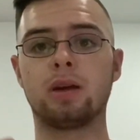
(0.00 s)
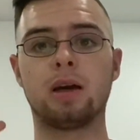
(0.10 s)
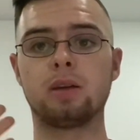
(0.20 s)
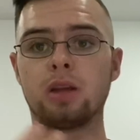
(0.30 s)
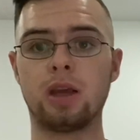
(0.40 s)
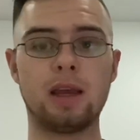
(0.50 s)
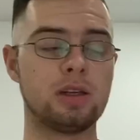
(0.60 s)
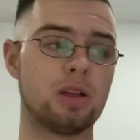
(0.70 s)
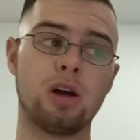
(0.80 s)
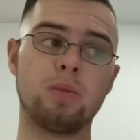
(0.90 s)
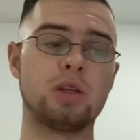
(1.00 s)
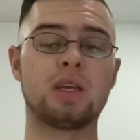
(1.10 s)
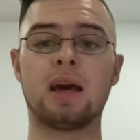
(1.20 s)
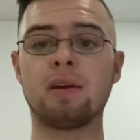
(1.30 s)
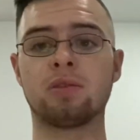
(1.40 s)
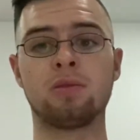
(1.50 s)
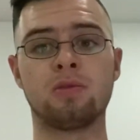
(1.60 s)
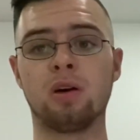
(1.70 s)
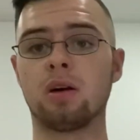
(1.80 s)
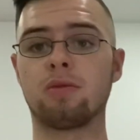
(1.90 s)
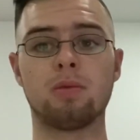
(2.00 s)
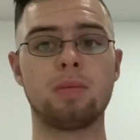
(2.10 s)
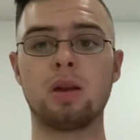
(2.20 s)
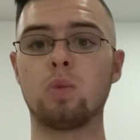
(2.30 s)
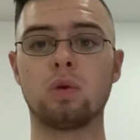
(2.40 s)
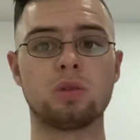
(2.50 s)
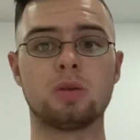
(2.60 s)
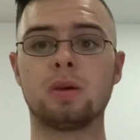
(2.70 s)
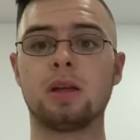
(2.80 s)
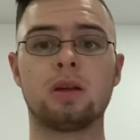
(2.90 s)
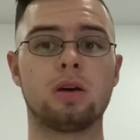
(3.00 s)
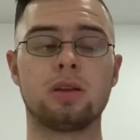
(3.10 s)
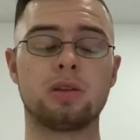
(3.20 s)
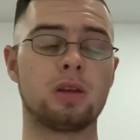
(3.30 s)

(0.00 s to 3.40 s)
and in derbies you have to fight from minute 1 to minute 90.